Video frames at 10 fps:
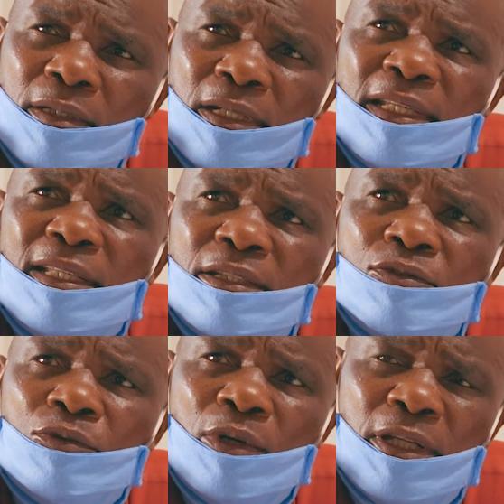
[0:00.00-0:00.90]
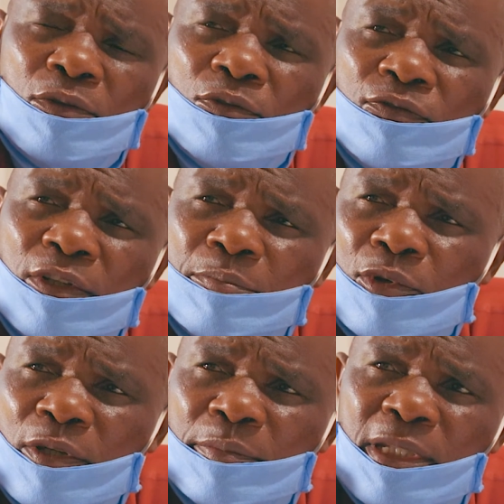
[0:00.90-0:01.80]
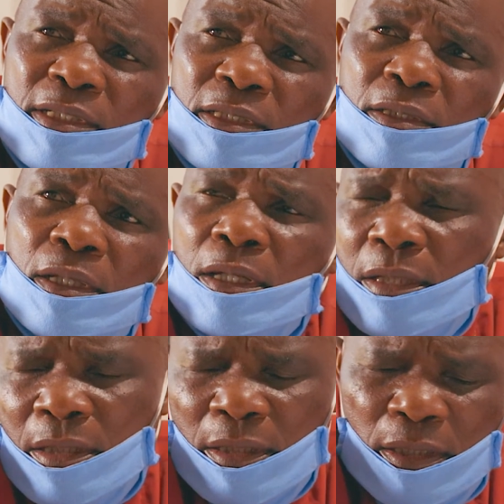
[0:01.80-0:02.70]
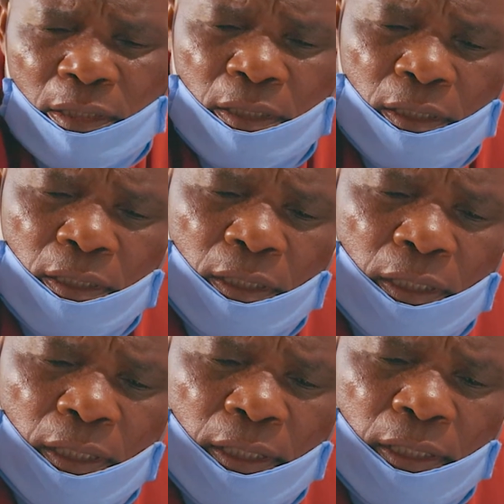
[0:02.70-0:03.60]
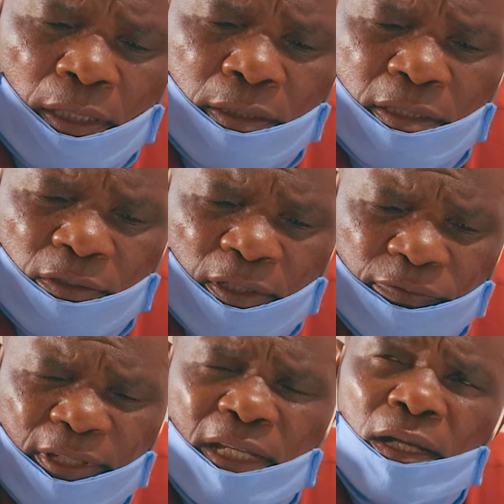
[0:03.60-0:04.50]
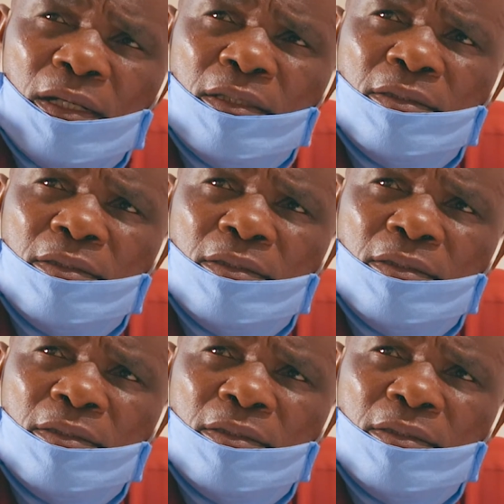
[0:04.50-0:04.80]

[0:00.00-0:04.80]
really to go and look for employment in South Africa.